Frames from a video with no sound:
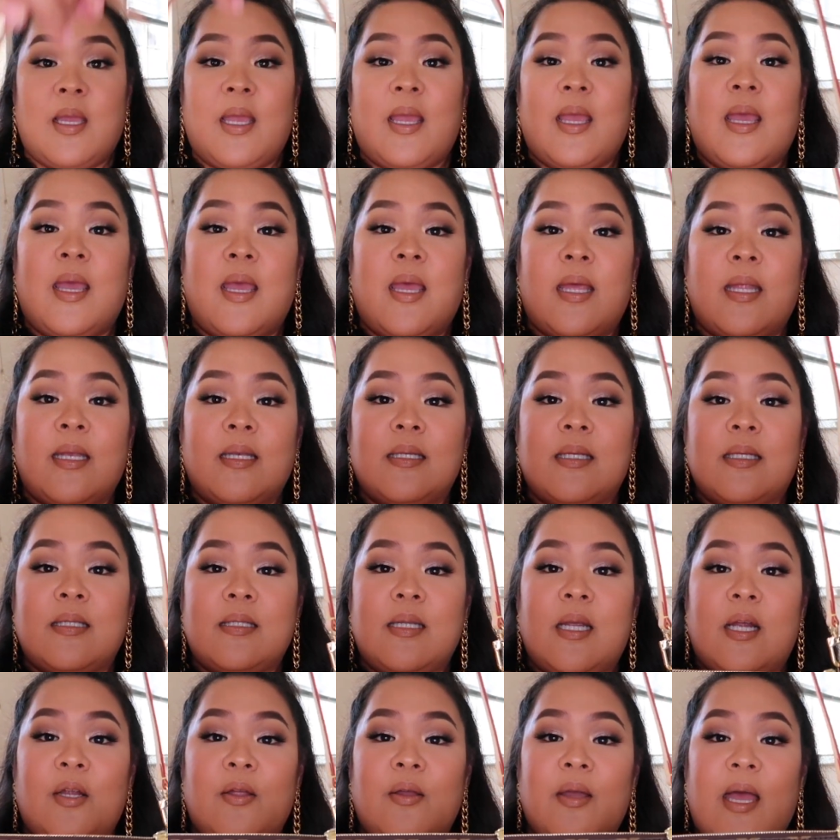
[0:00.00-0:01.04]
And
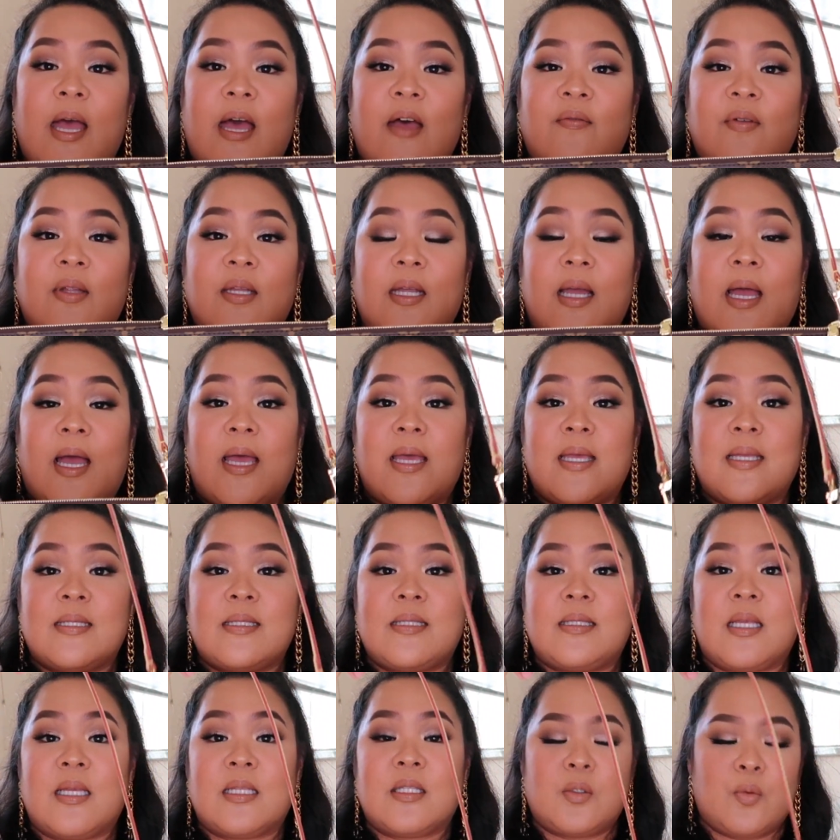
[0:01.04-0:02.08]
there you have it, guys.
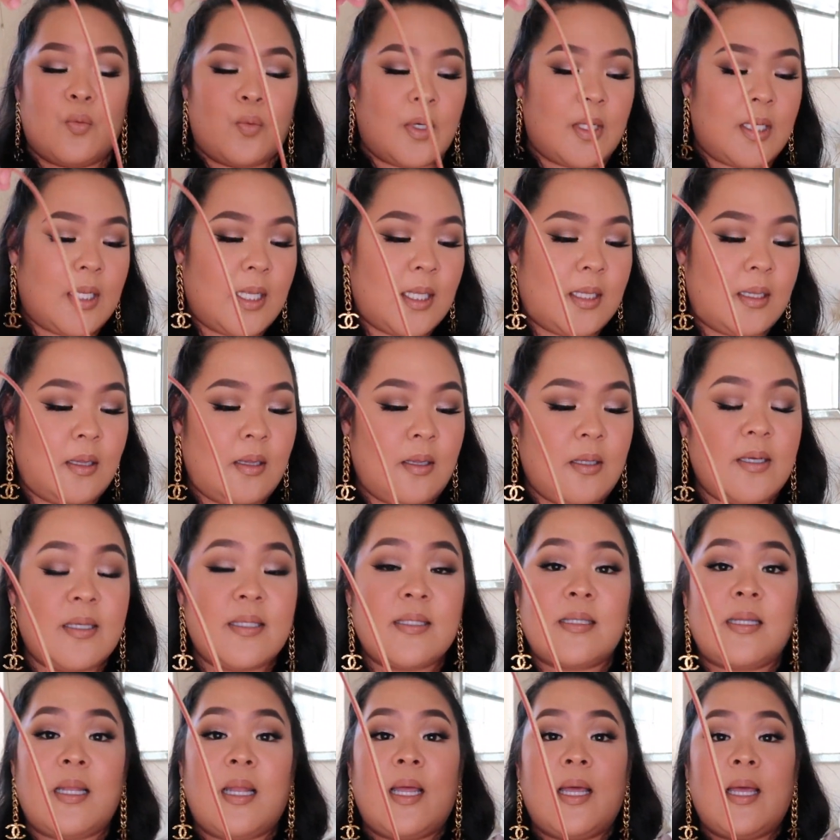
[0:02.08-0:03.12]
That's what it
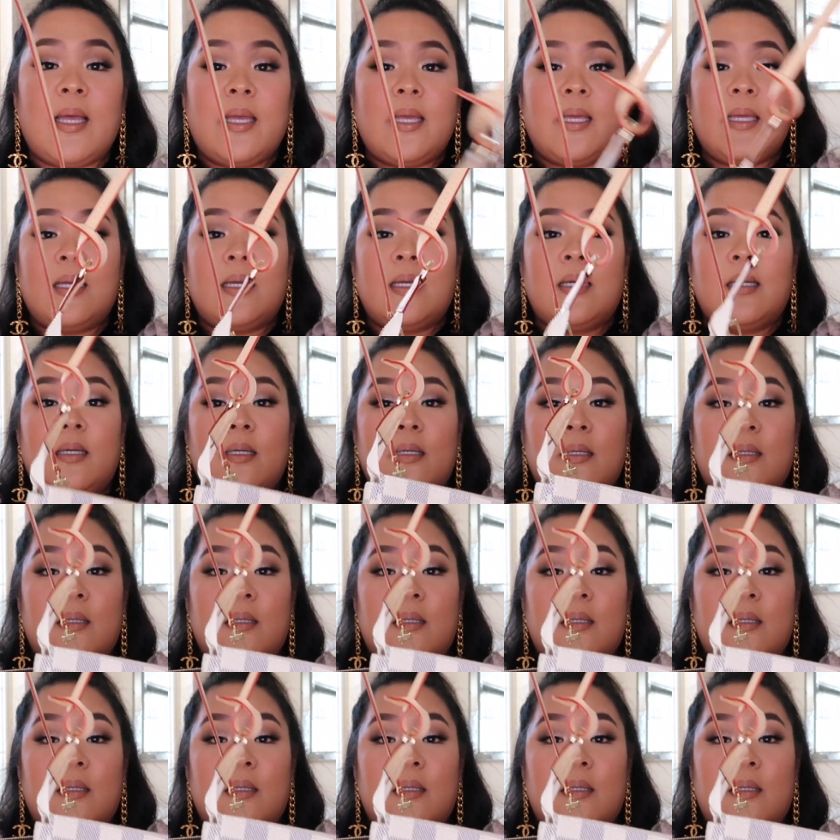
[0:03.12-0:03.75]
looks like